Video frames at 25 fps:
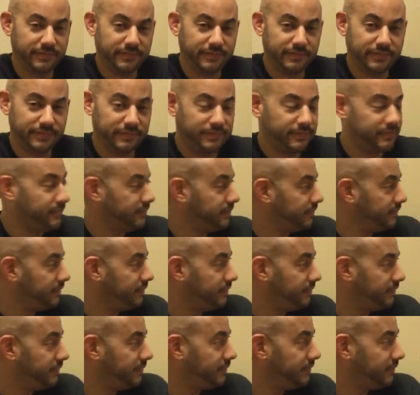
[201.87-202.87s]

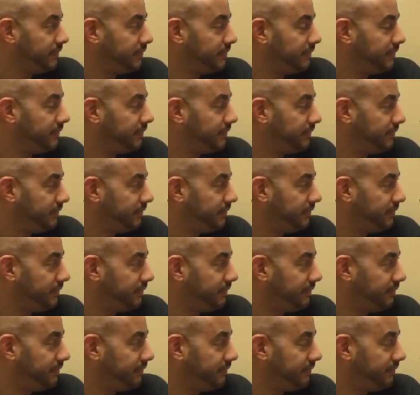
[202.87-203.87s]

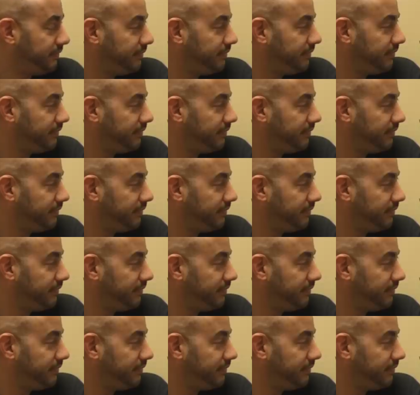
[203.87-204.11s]
(not speaking)